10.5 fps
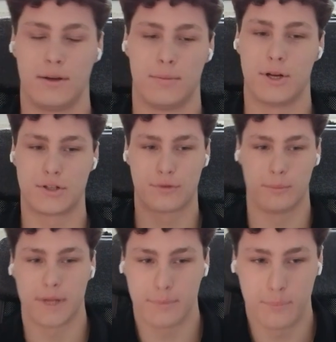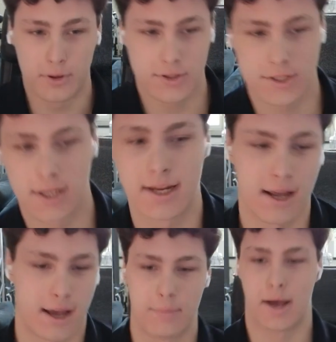much for me
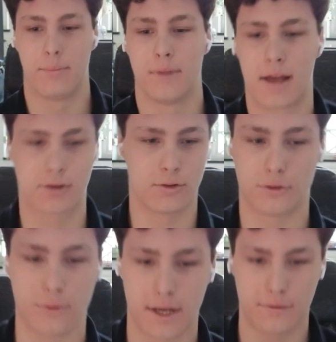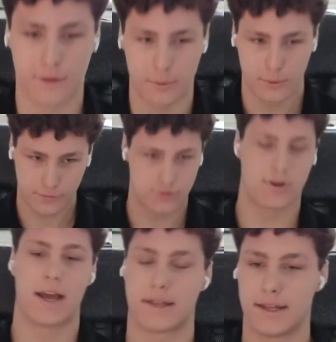personally. I don't do anything with
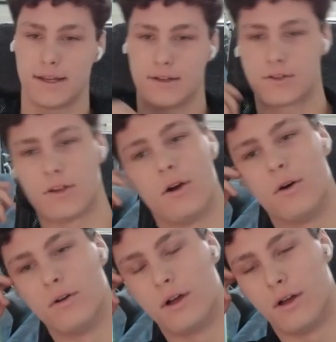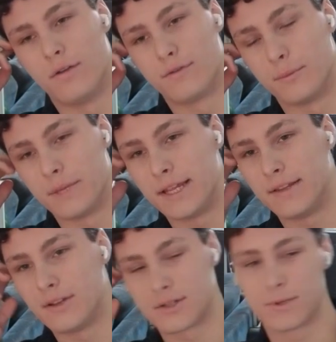tracking, so for me
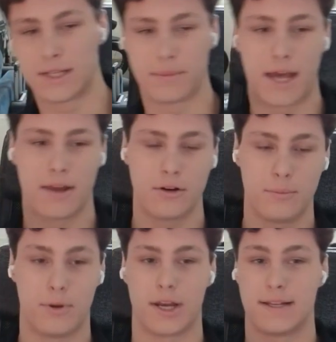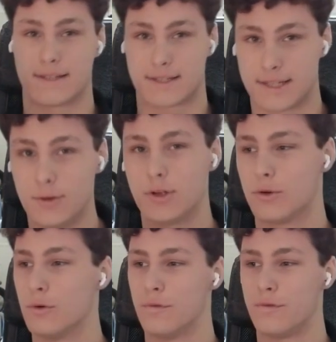it doesn't really matter. But it's still a
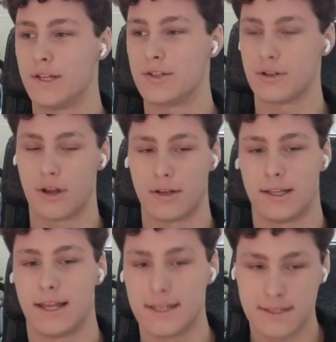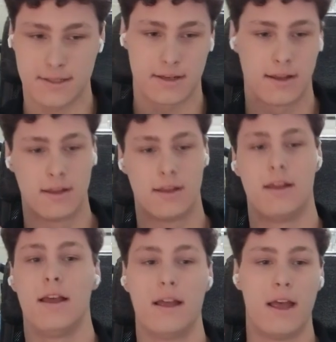cool feature nonetheless.
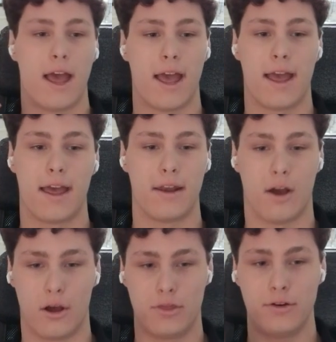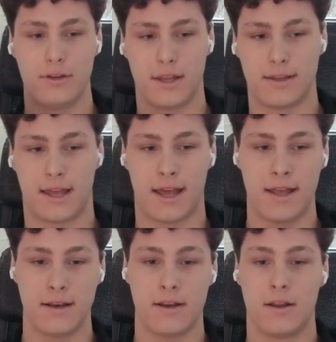And other than
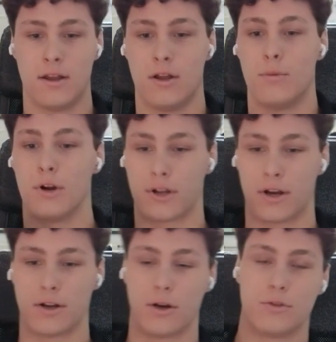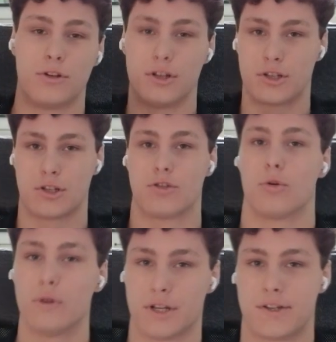that, we're gonna go to the
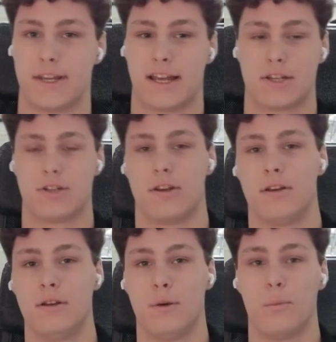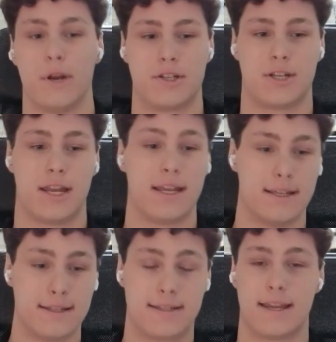storage section, which
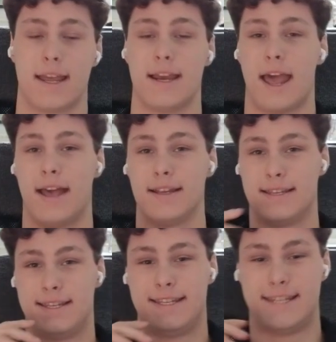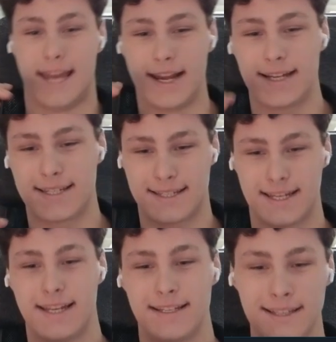is, it has
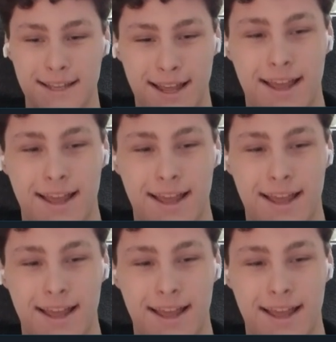16.